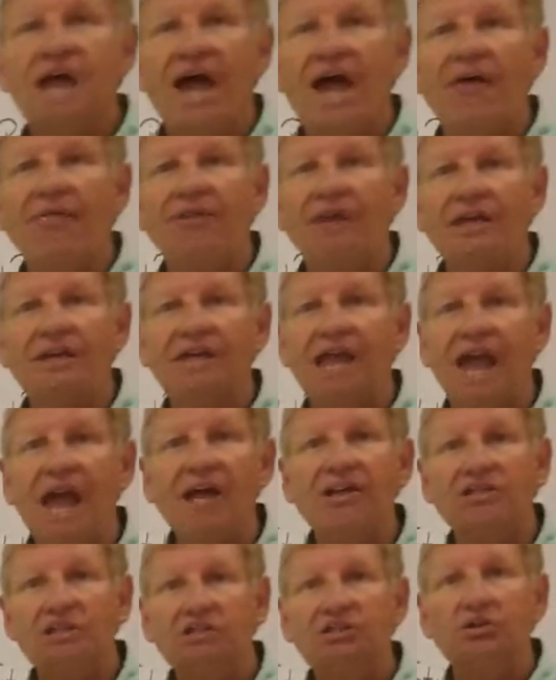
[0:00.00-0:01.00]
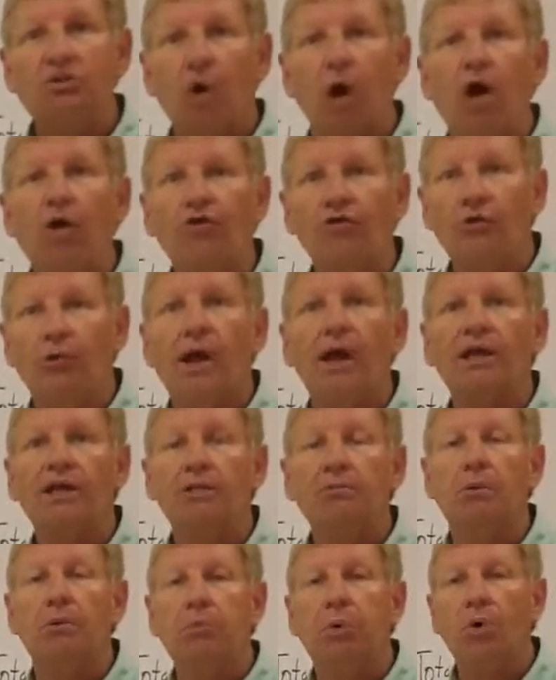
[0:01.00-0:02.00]
that, that gases are all
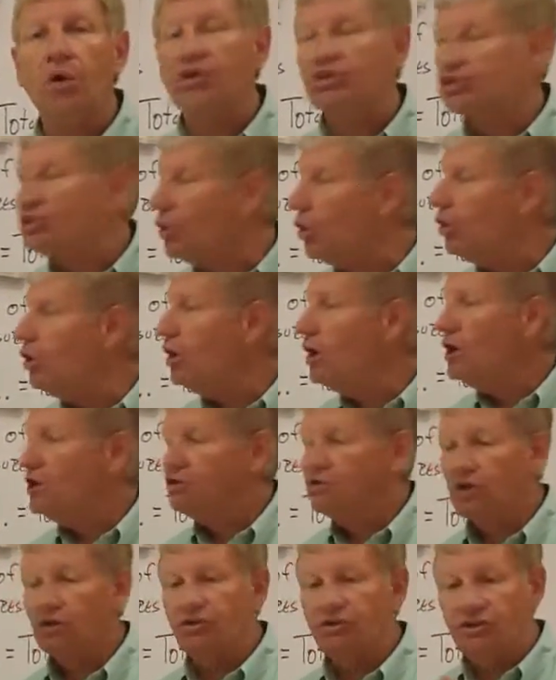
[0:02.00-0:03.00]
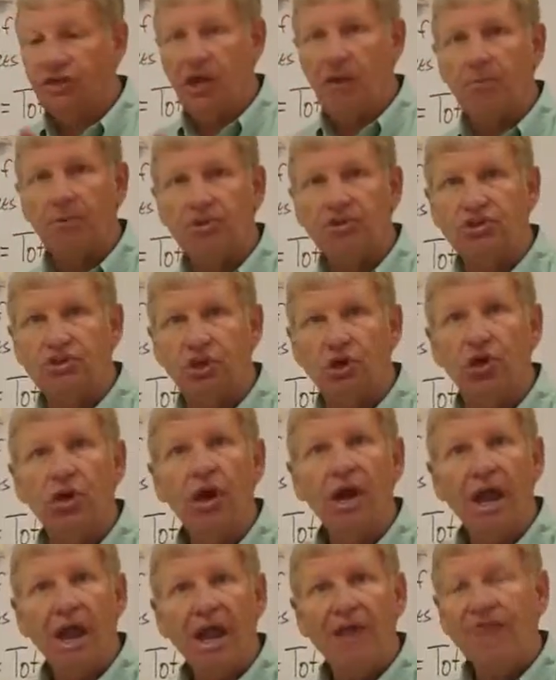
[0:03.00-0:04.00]
directly proportional to
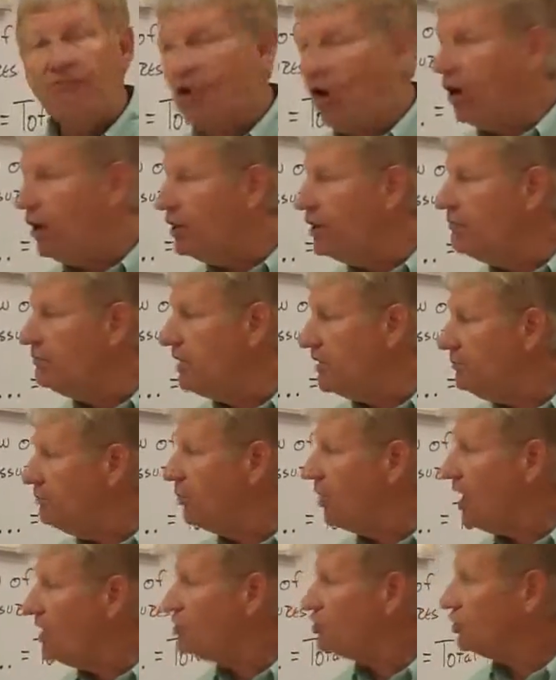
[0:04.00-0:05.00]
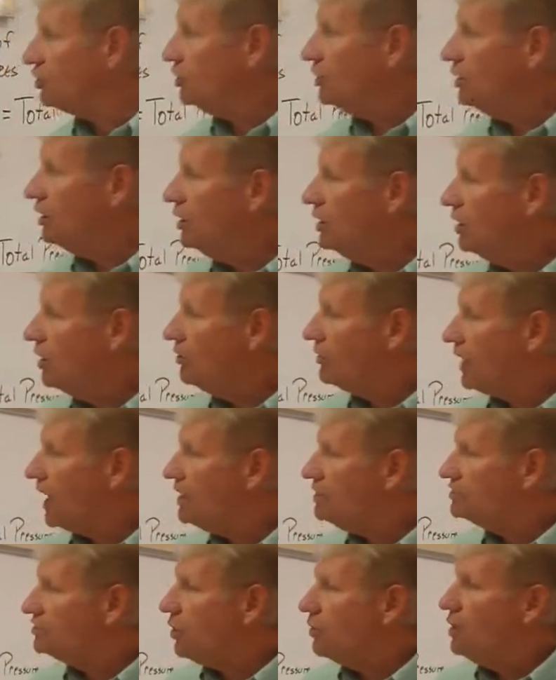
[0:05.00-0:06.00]
temperature and volume and pressure?
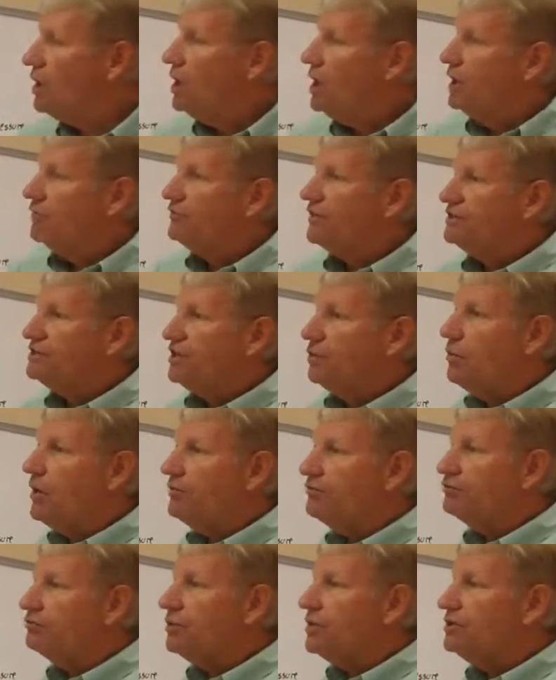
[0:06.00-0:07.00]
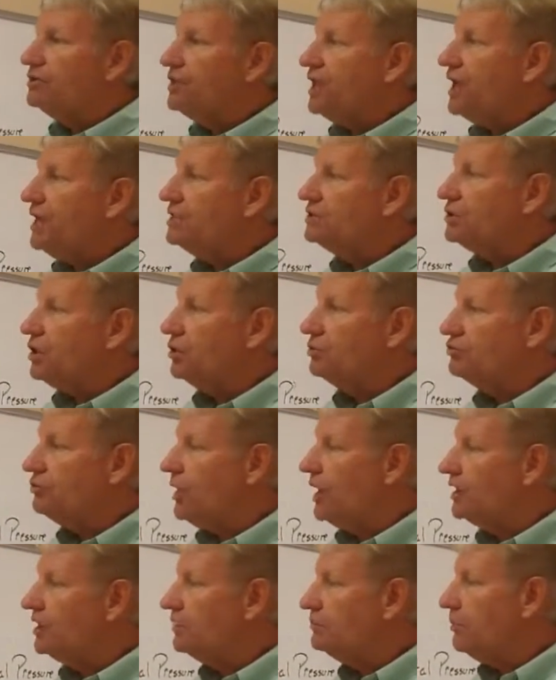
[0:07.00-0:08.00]
Okay, so if I say what three things are
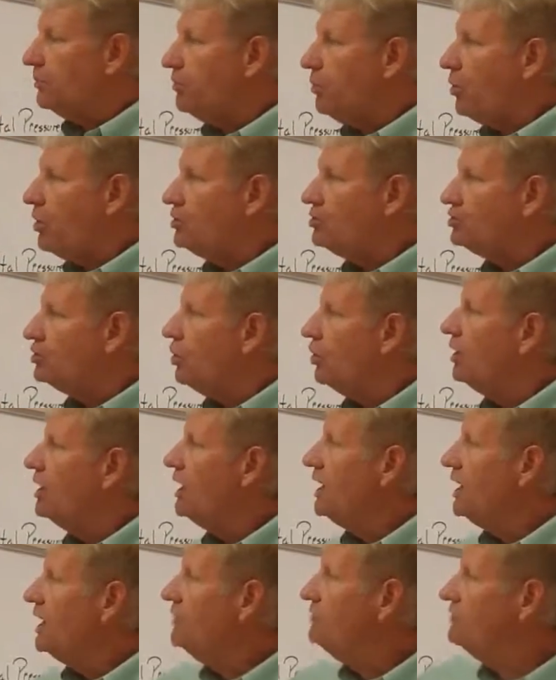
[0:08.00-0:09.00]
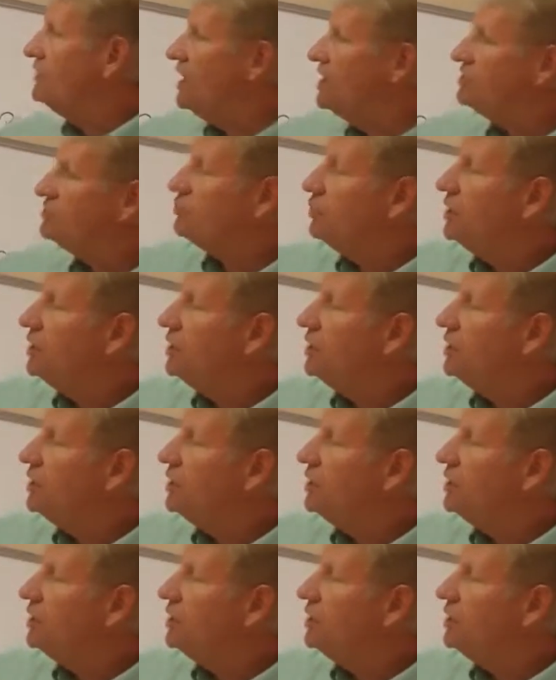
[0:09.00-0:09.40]
directly proportional, in this